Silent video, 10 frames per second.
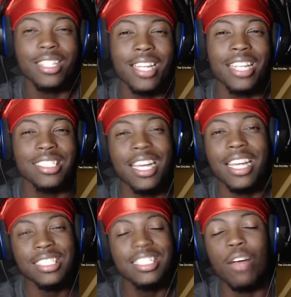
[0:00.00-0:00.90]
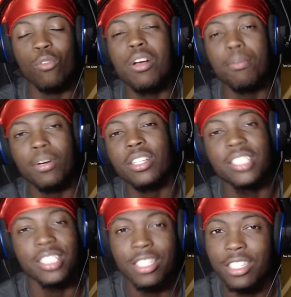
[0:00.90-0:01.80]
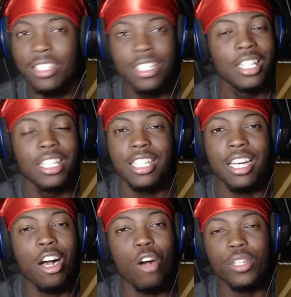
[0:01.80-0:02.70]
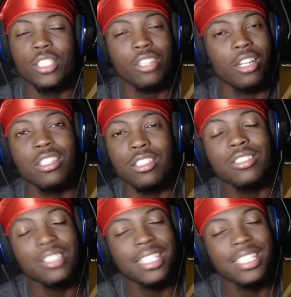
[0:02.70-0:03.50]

It's like, it's that one person, y'all, that always trying, you know what I'm saying?